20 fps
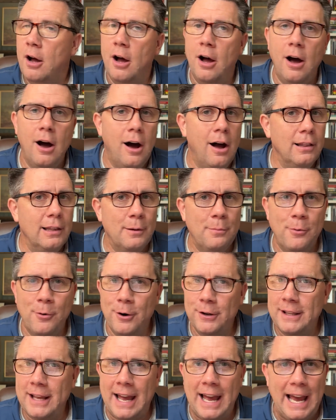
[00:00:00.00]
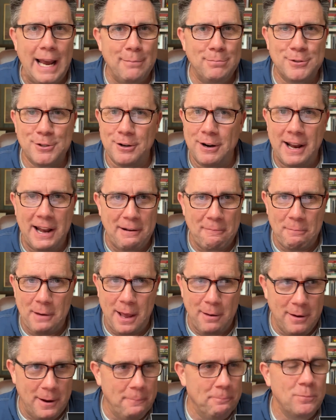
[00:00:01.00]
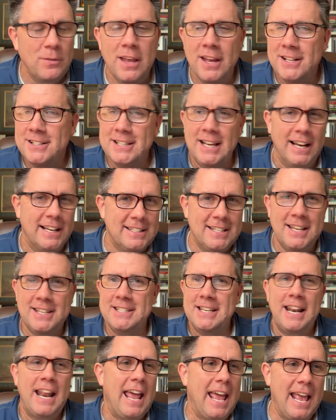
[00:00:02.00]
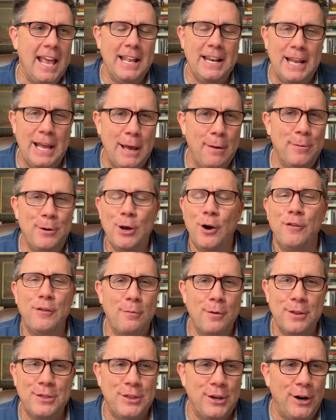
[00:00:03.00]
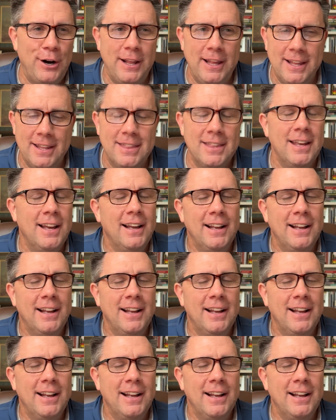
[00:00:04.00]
all aboard the hype train, baby. Texas and A&M, November 30th.